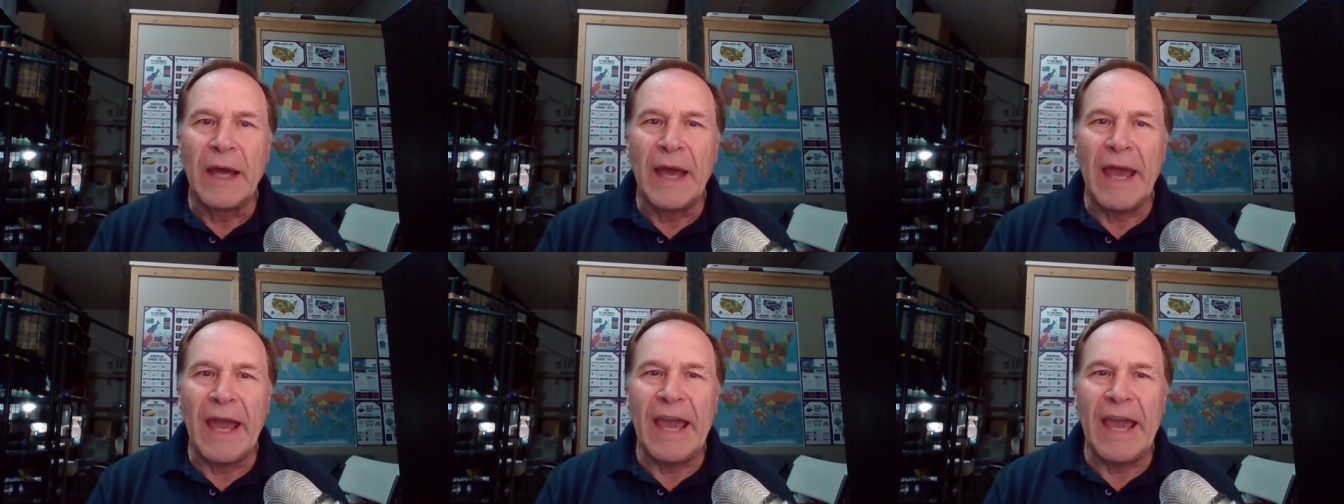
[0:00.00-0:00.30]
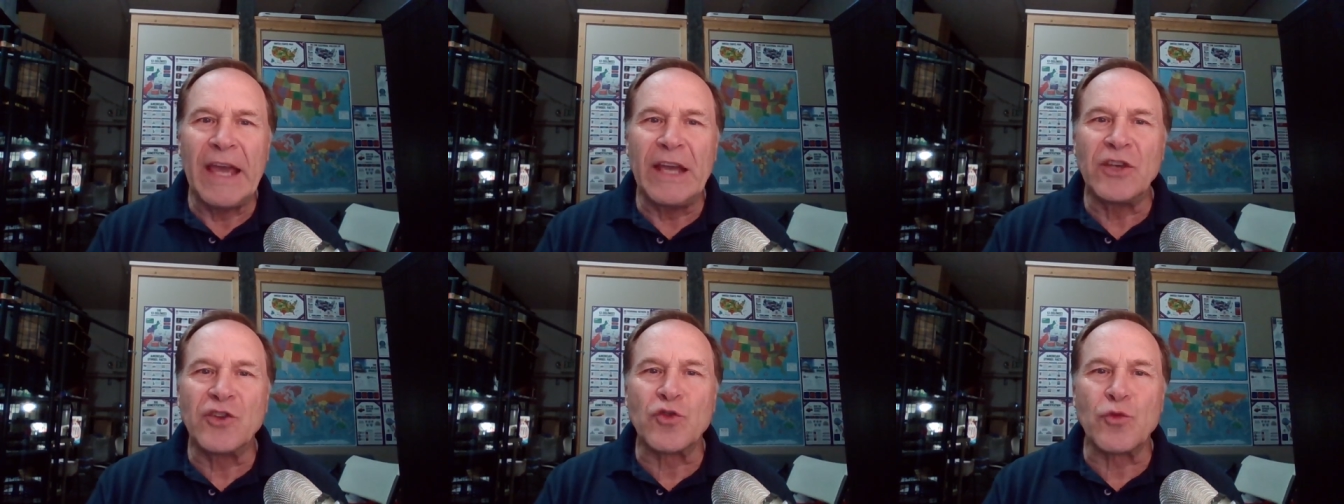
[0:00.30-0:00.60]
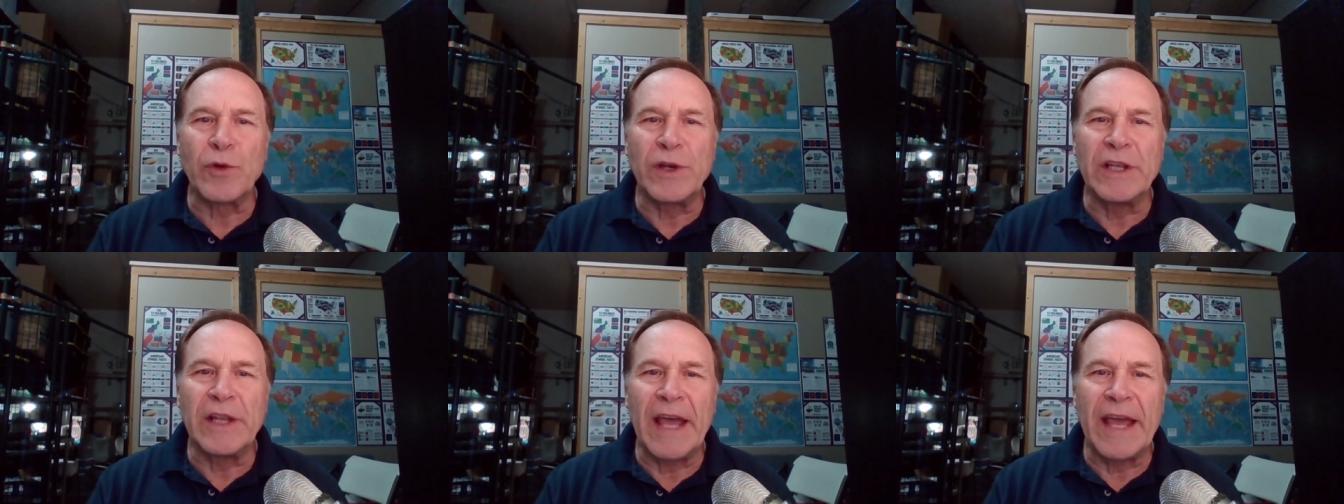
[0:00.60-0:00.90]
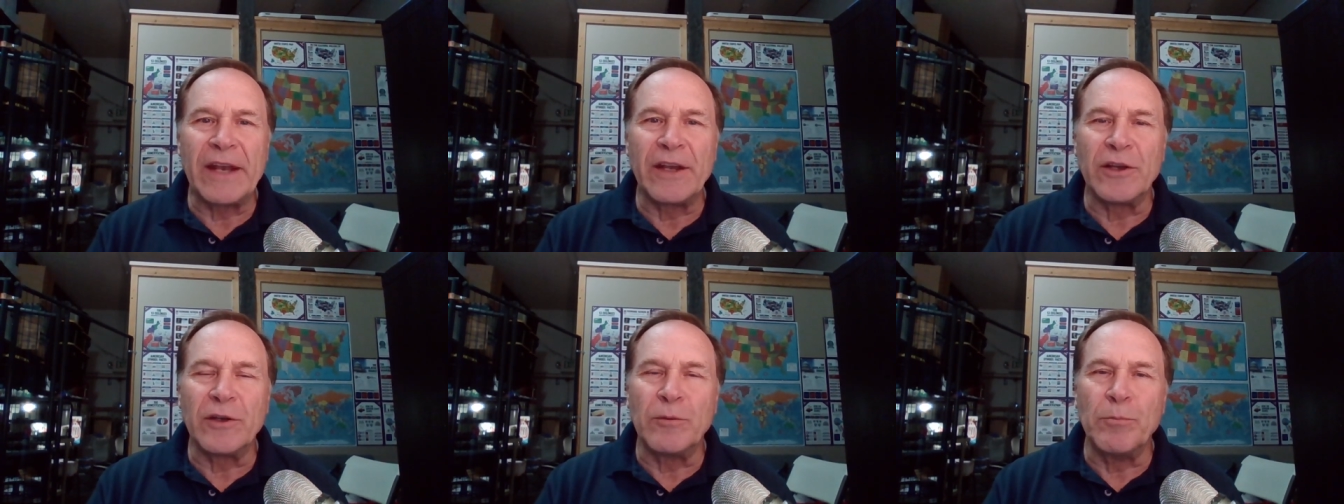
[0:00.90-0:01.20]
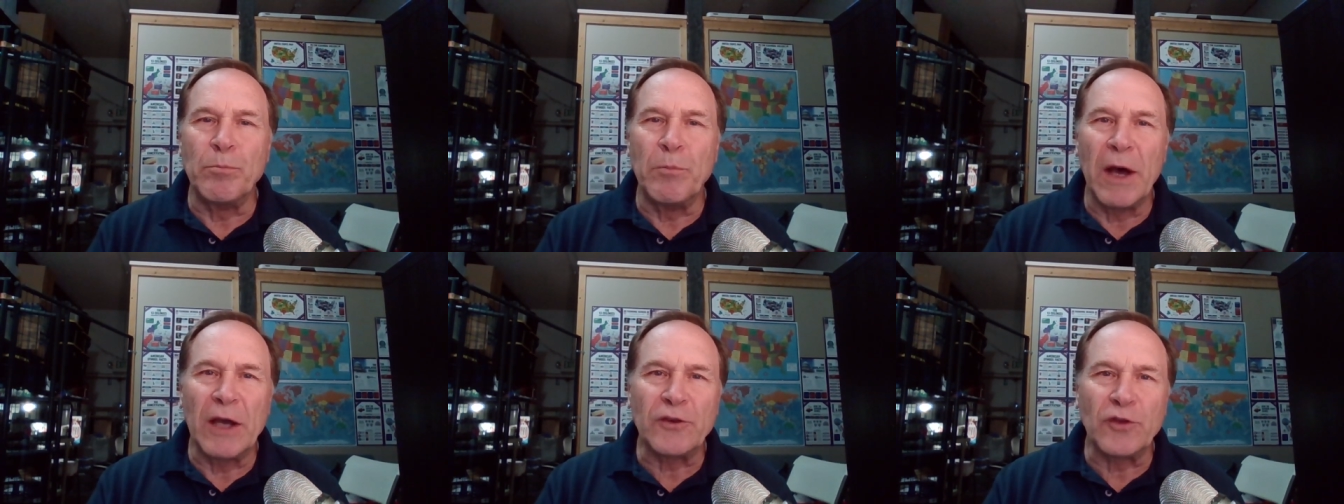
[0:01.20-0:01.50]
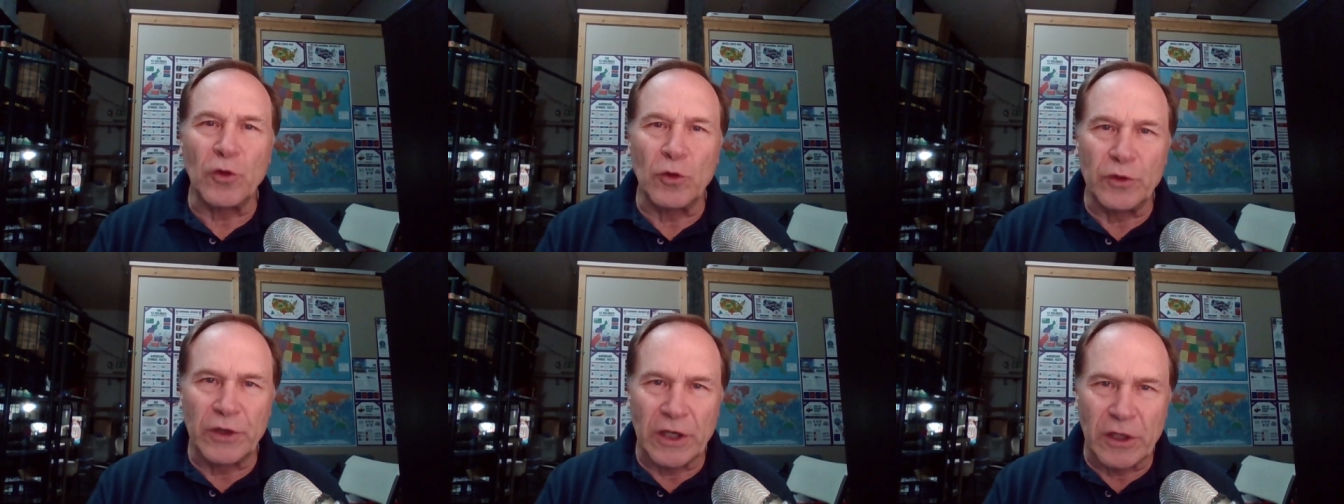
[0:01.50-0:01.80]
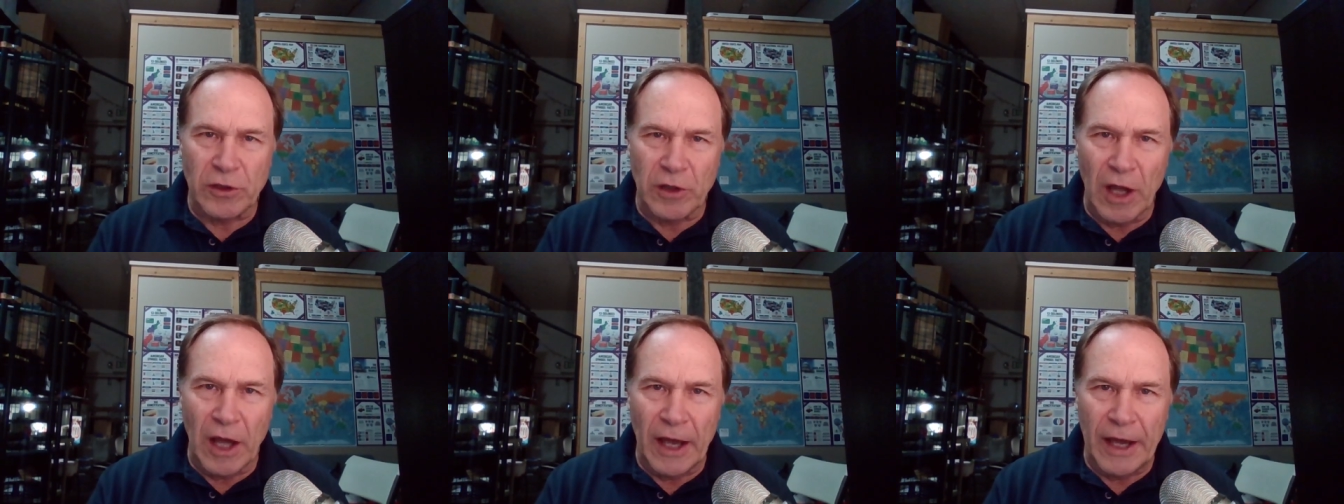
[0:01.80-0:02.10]
age-related muscle
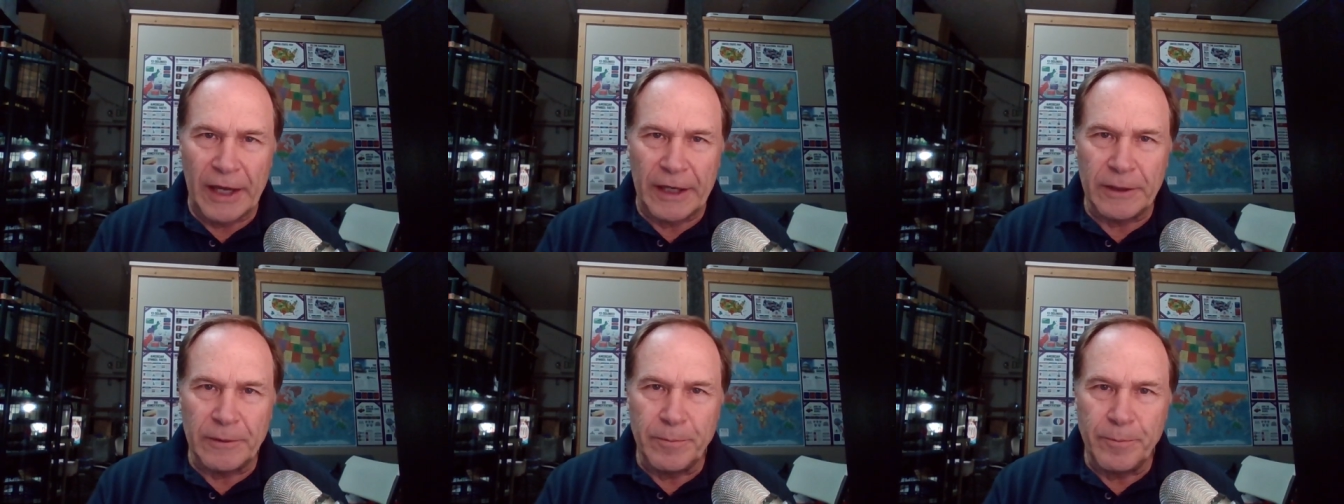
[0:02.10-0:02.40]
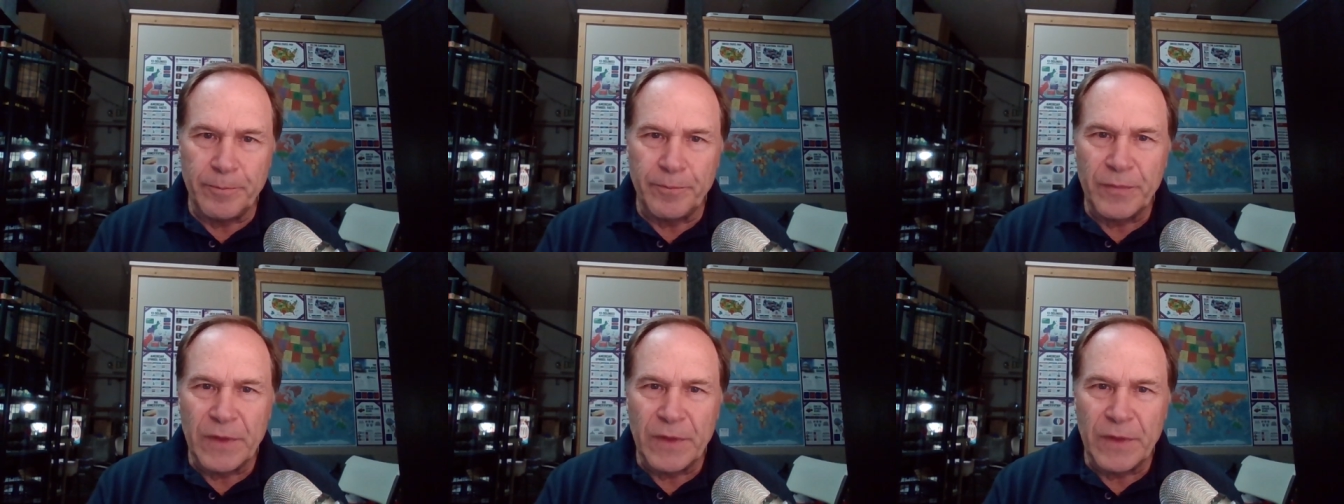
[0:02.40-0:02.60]
decline,